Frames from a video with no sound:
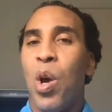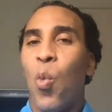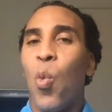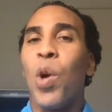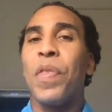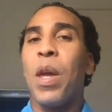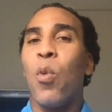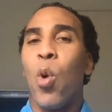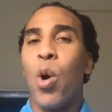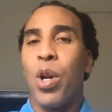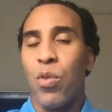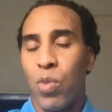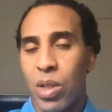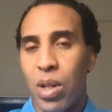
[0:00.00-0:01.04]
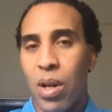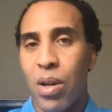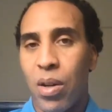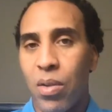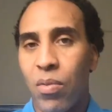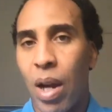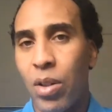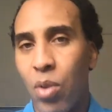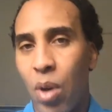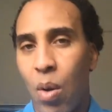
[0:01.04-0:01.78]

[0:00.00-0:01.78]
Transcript: what they want in return right do